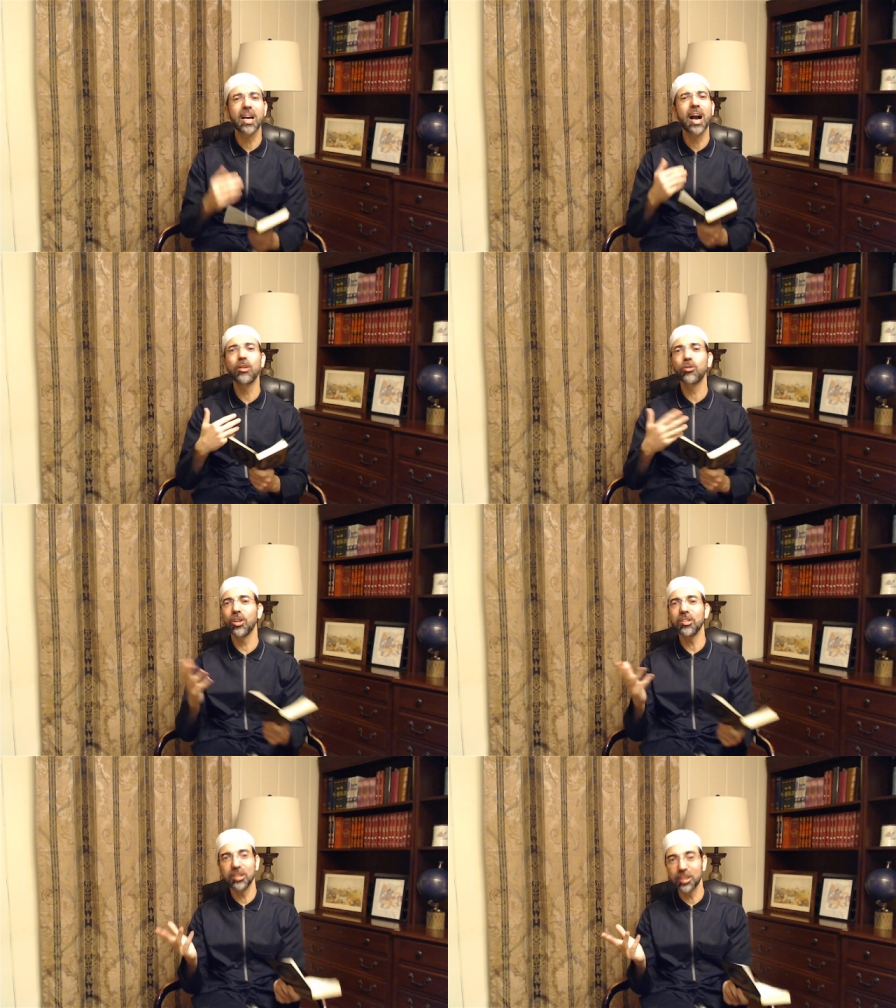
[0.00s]
I
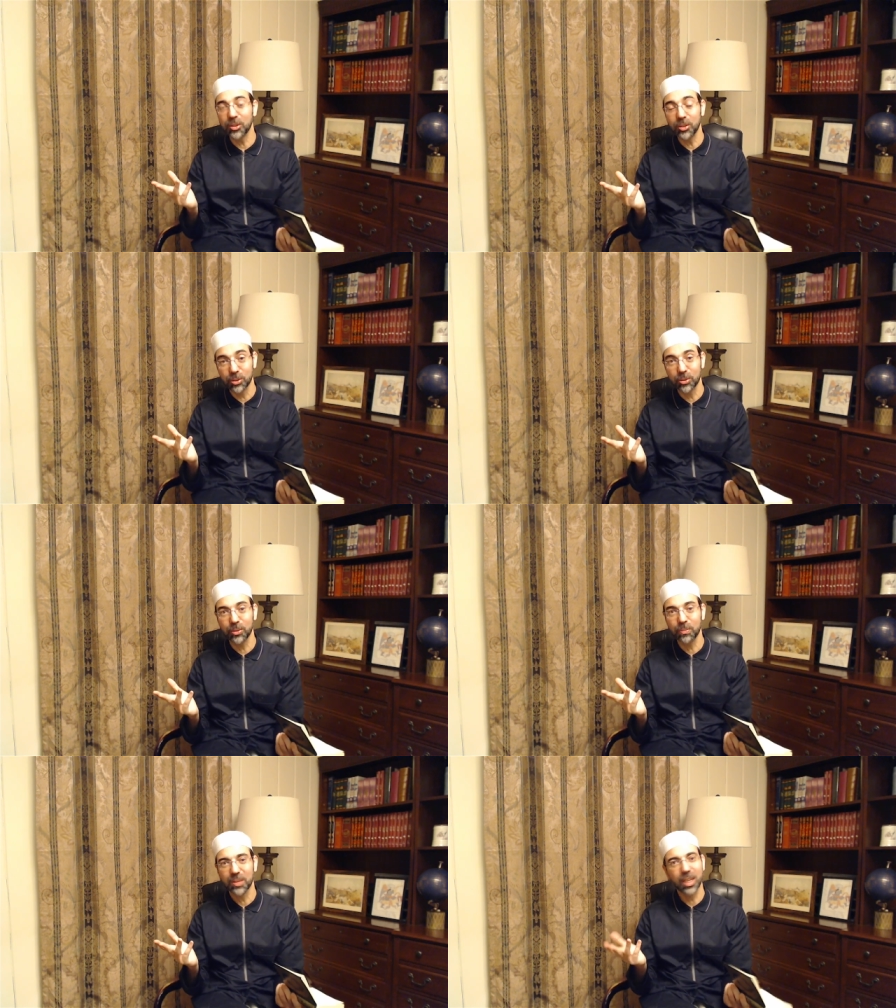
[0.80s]
trust in you,
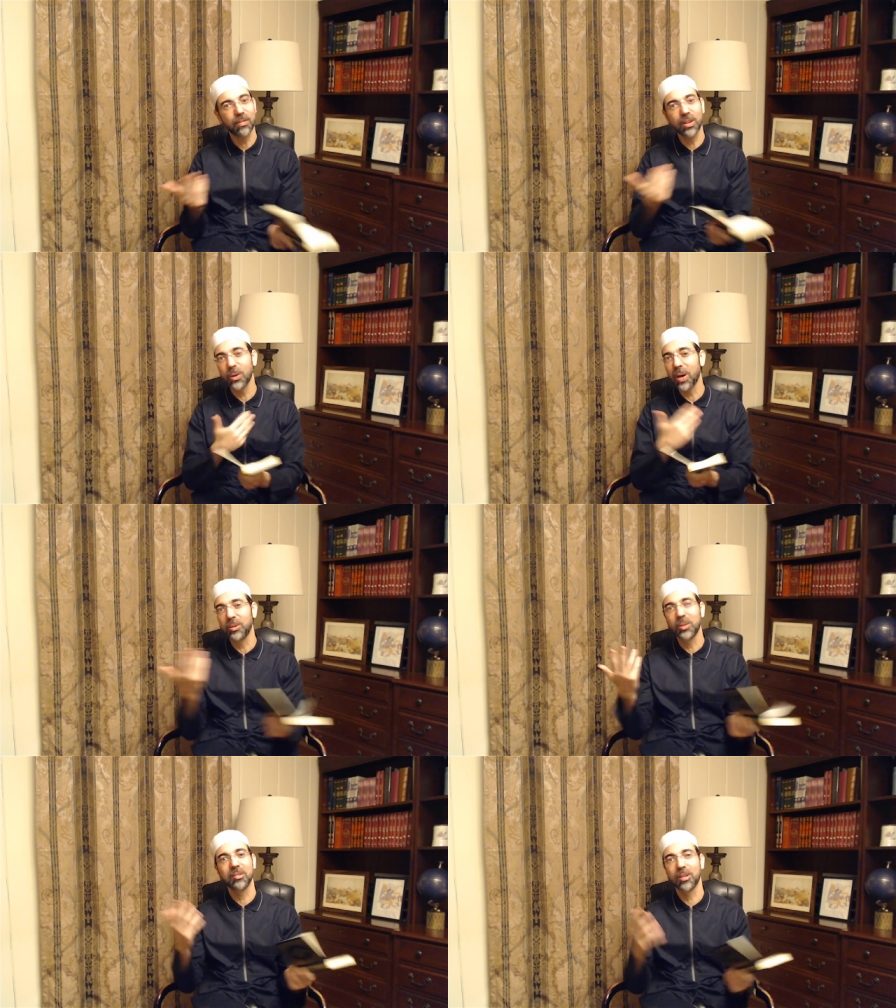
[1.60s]
even though I do
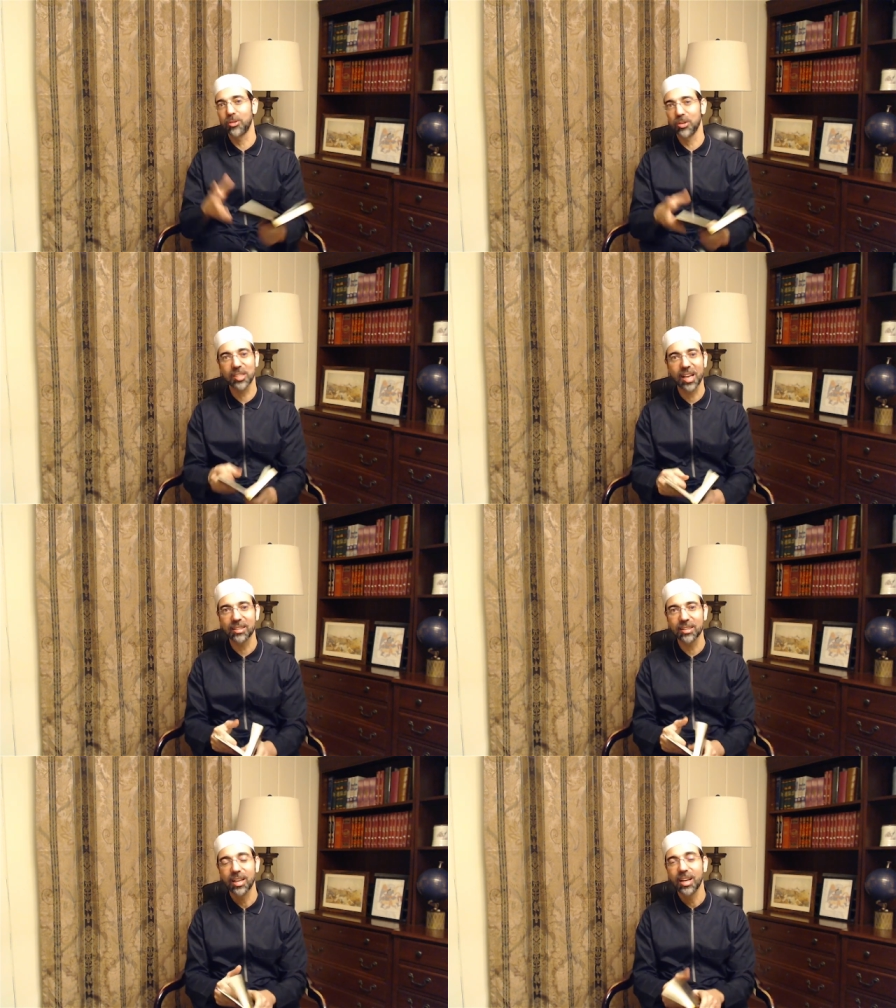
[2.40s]
not understand.
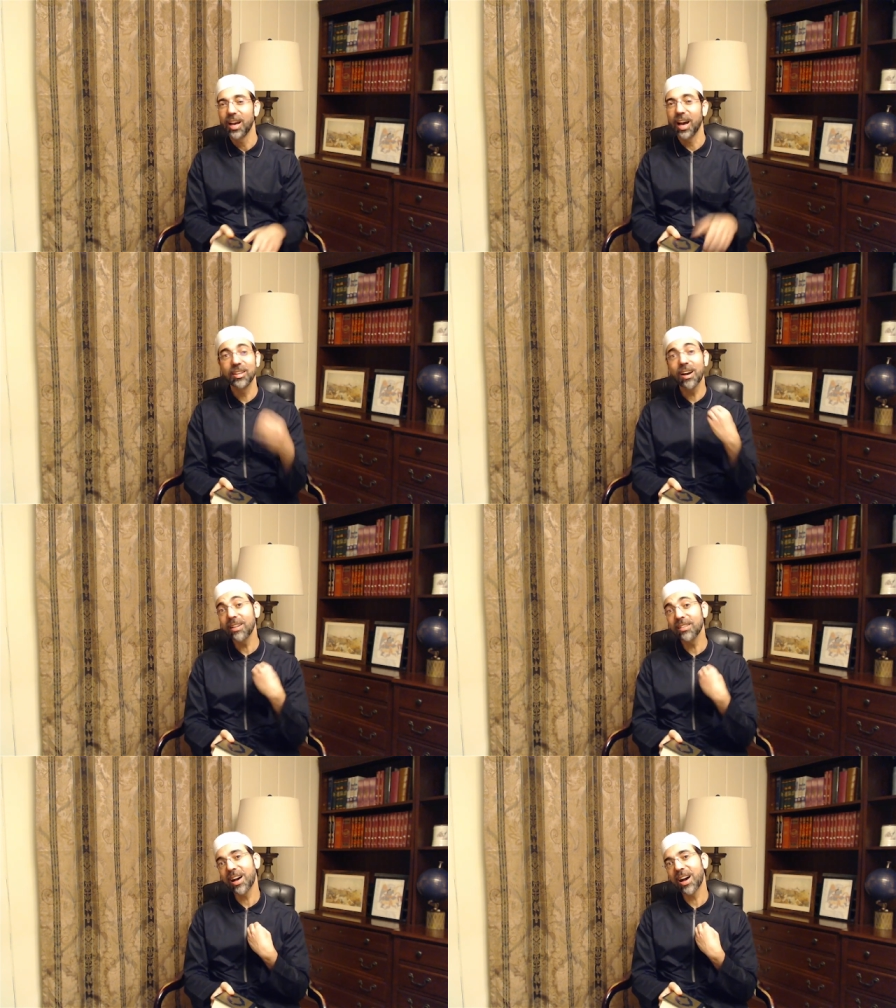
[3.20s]
And Ya
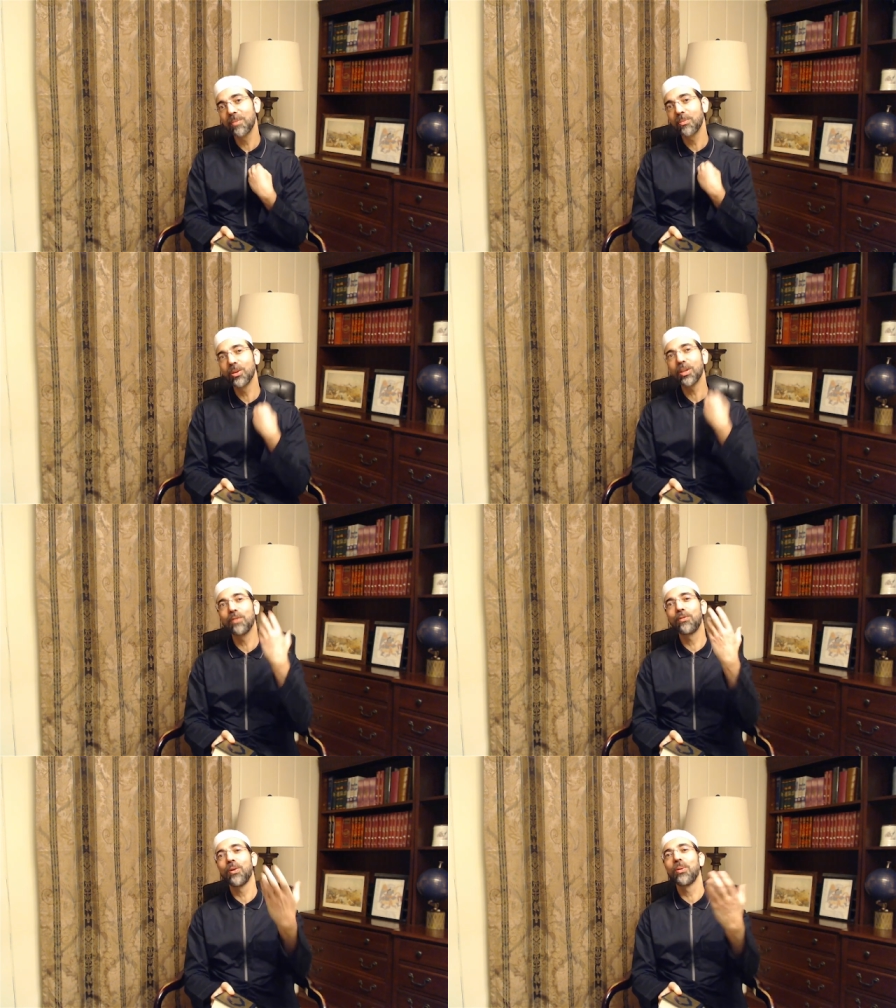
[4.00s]
Allah, I'm looking
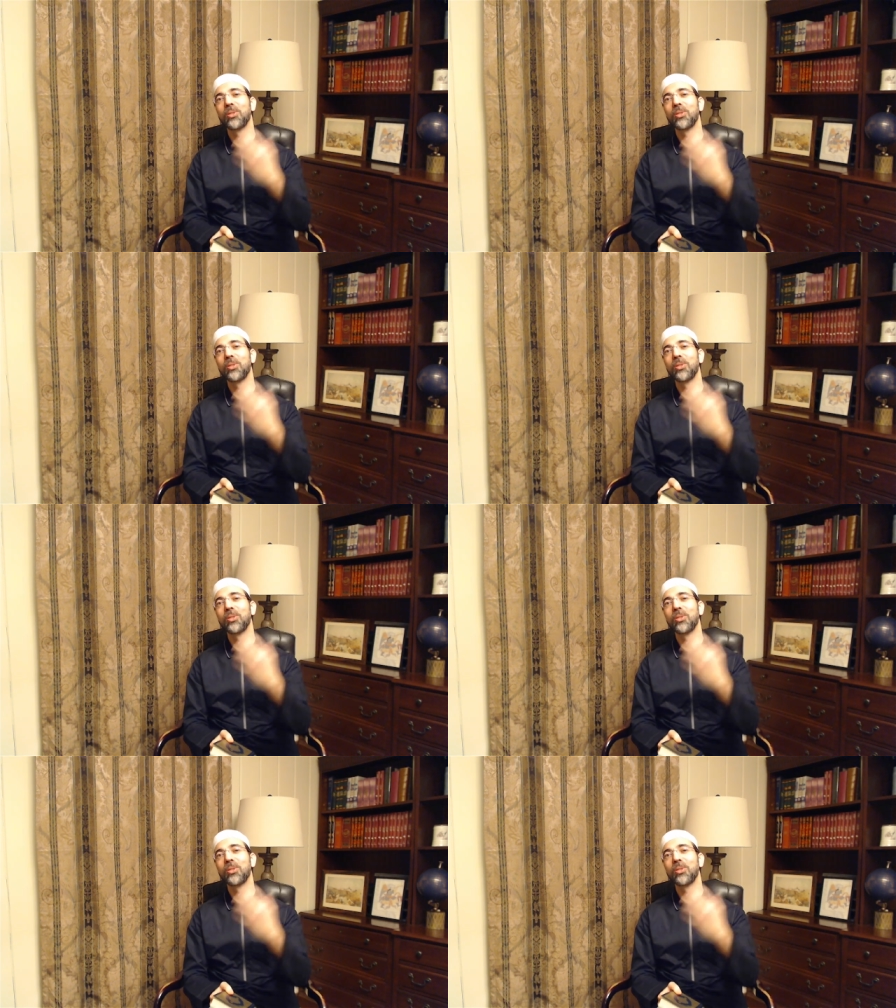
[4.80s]
forward